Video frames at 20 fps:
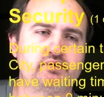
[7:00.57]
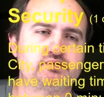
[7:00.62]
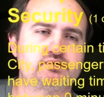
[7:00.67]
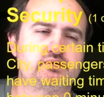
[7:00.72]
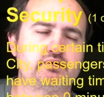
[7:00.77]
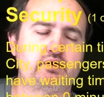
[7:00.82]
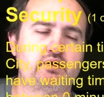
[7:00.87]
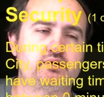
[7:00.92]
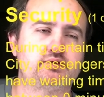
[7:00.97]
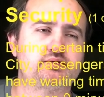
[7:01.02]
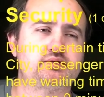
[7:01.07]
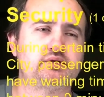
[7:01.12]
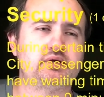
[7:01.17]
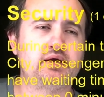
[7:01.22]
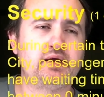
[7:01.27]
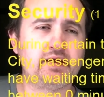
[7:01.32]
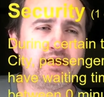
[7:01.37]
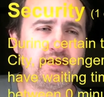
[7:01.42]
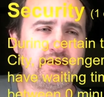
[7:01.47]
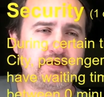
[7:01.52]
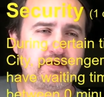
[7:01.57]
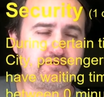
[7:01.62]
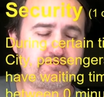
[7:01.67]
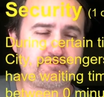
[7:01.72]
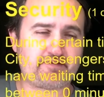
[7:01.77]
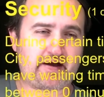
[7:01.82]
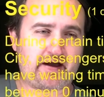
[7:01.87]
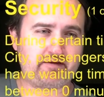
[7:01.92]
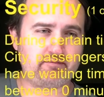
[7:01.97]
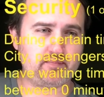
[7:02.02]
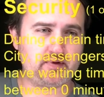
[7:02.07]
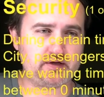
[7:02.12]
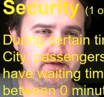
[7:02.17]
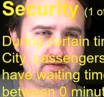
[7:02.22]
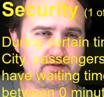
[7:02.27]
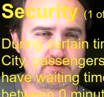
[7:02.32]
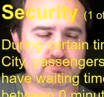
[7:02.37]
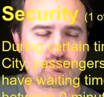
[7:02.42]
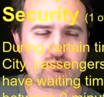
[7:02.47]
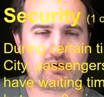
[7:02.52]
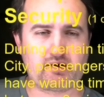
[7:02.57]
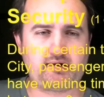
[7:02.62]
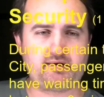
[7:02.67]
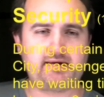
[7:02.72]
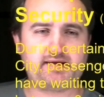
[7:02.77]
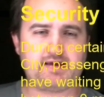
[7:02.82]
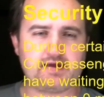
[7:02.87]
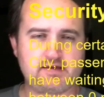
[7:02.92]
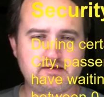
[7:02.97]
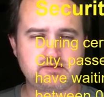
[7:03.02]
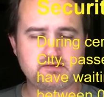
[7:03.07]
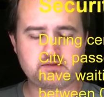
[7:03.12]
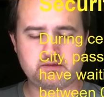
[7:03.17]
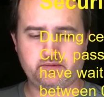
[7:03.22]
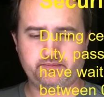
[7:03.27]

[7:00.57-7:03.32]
starts and 5 minutes is where it ends.